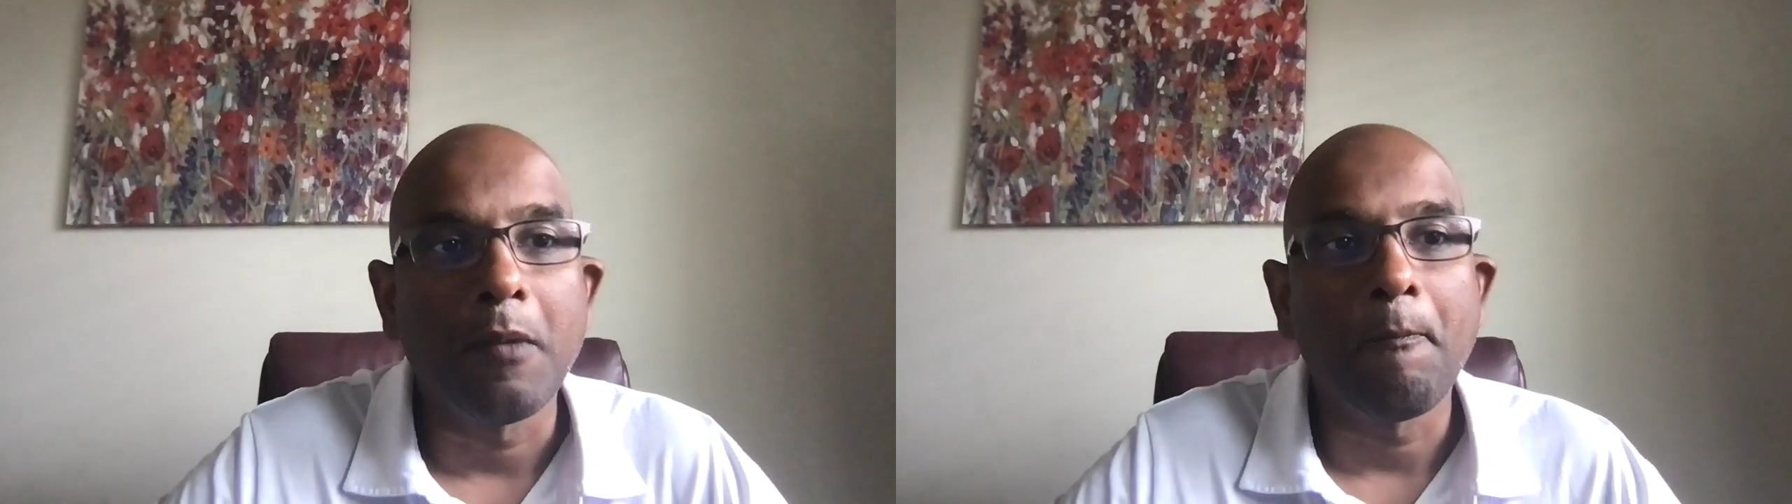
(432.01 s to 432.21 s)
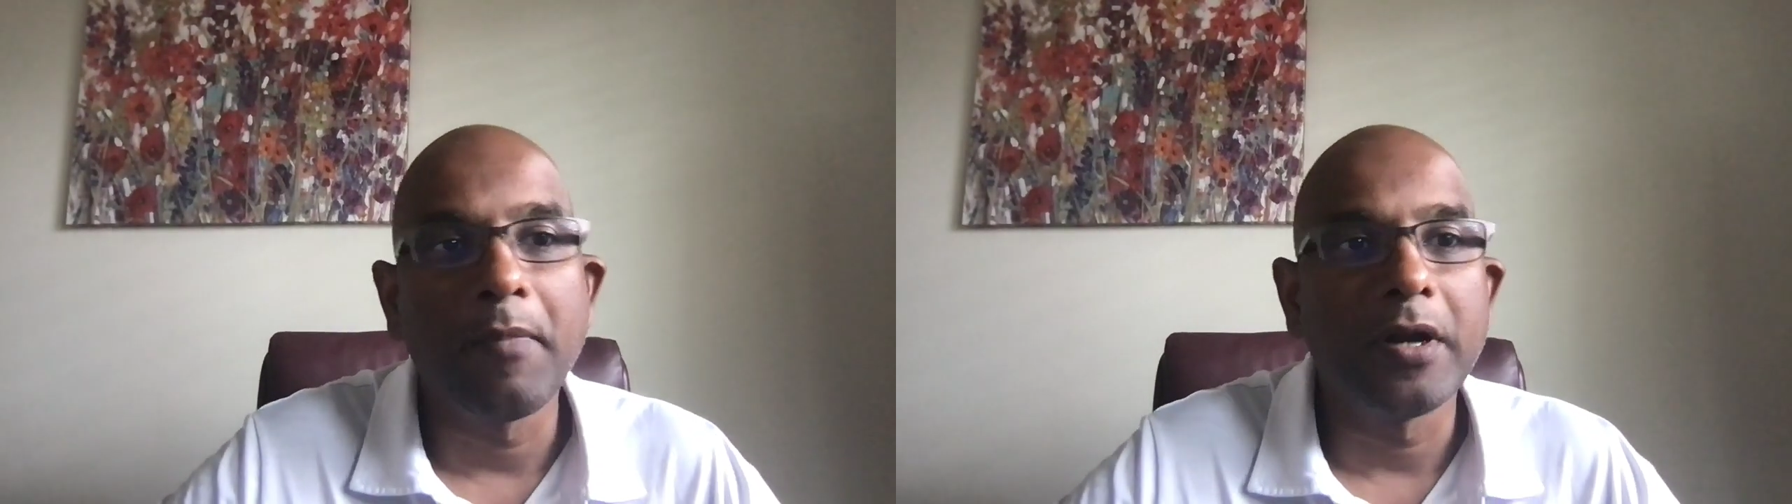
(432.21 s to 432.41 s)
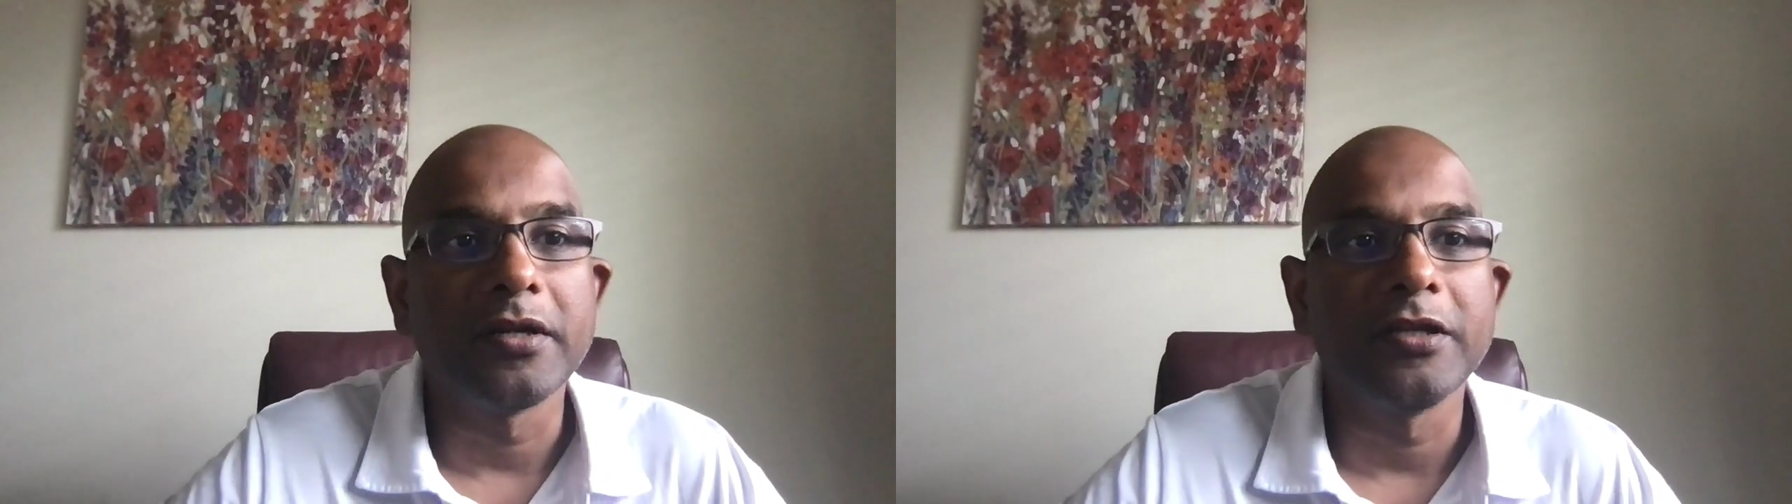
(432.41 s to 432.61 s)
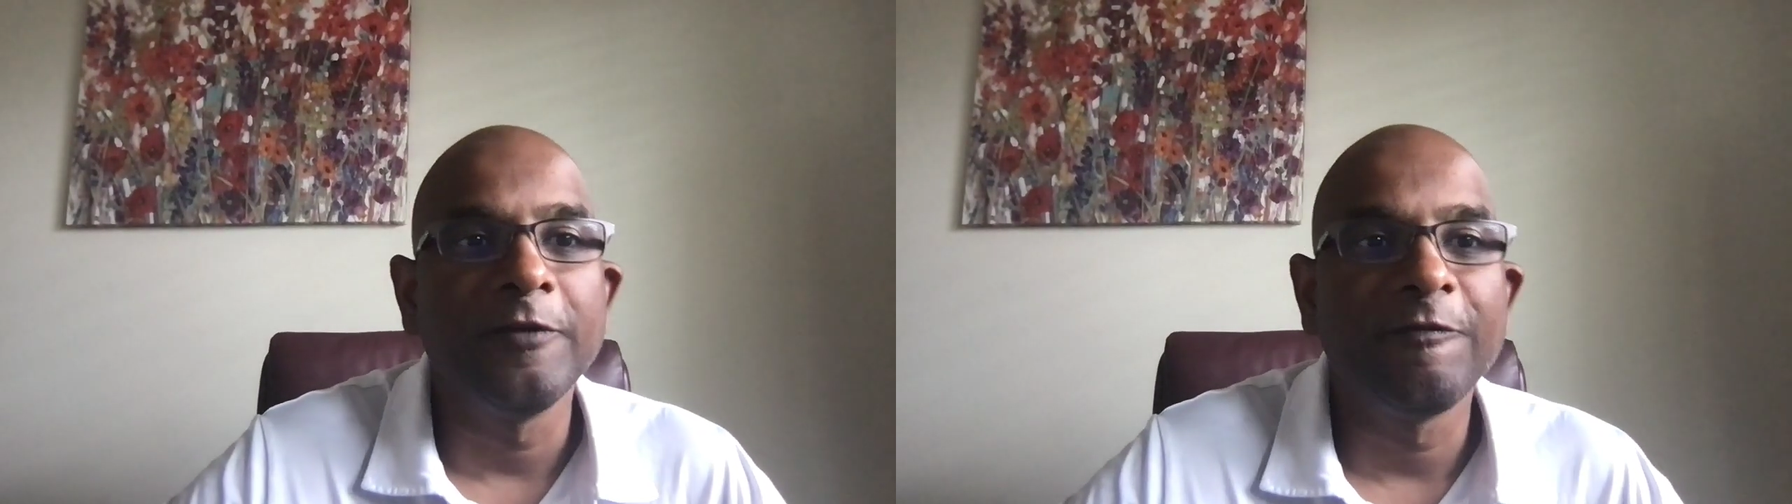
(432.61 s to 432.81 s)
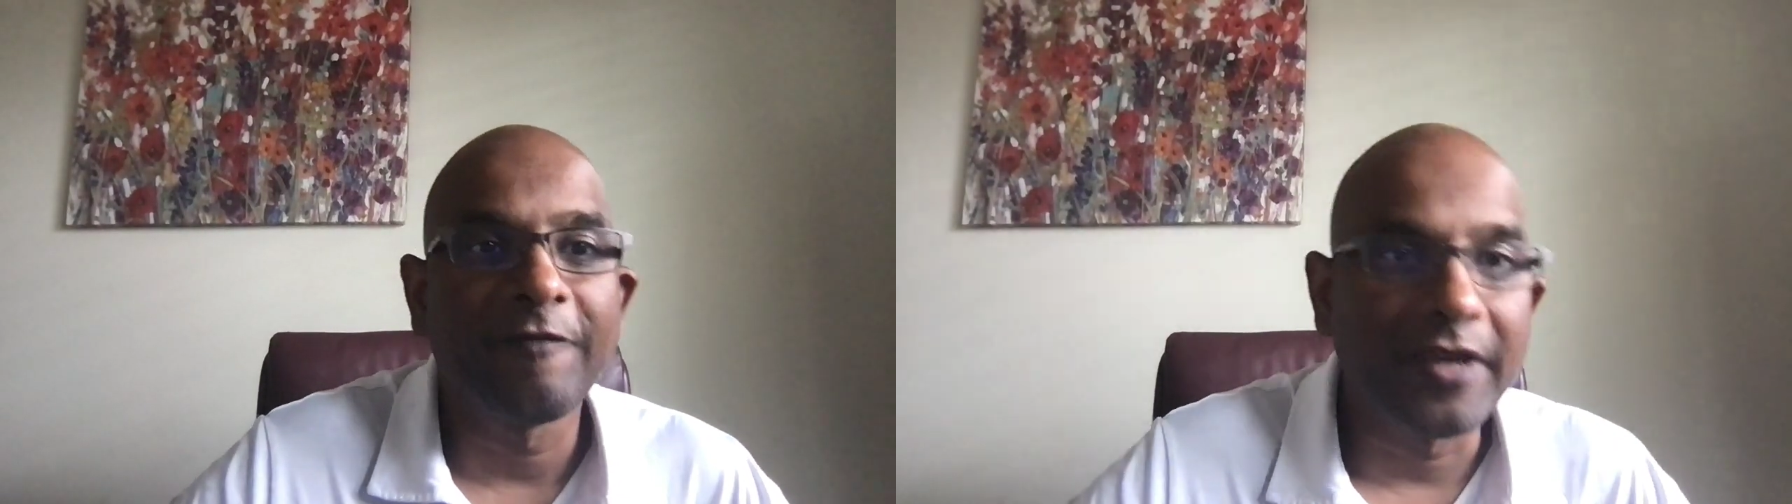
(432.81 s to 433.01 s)
but
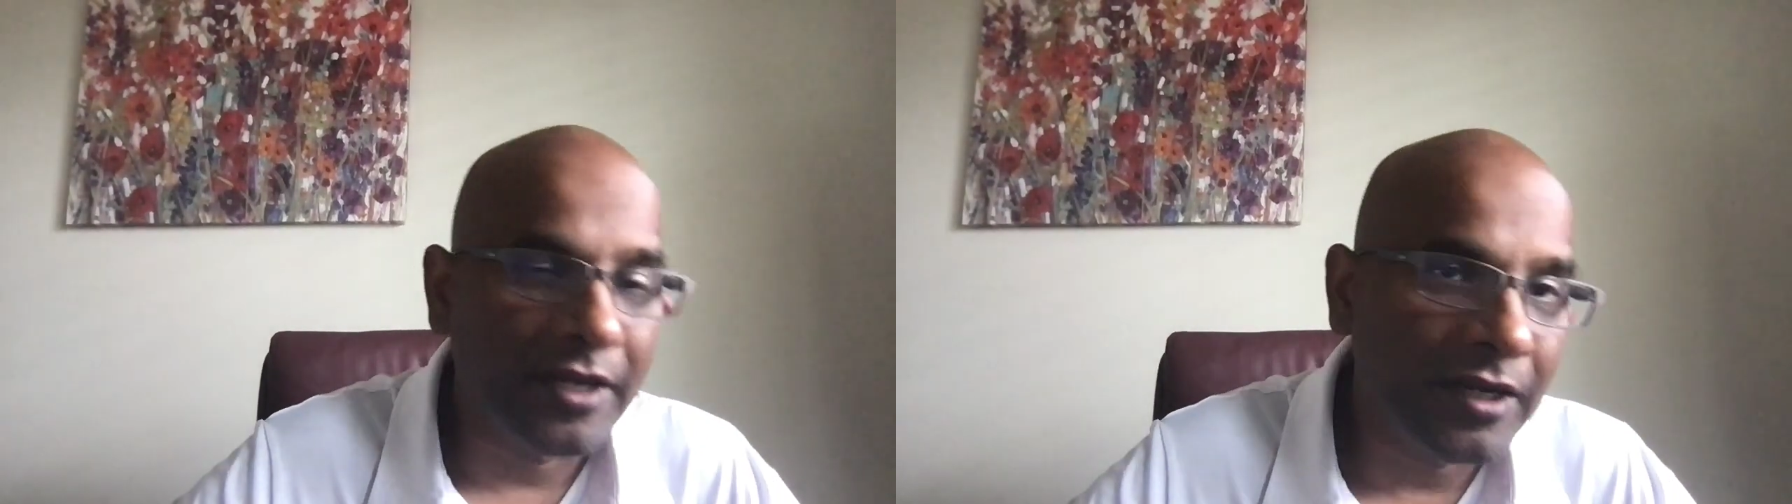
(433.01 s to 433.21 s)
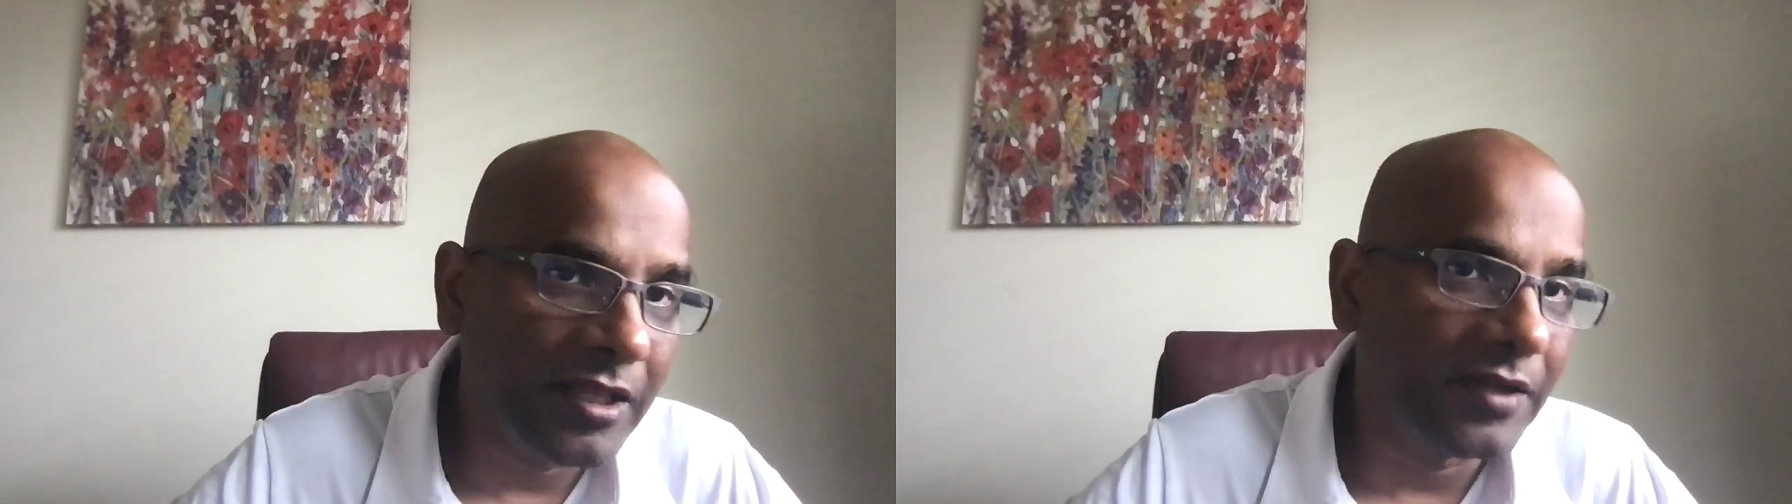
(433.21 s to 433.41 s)
if Canada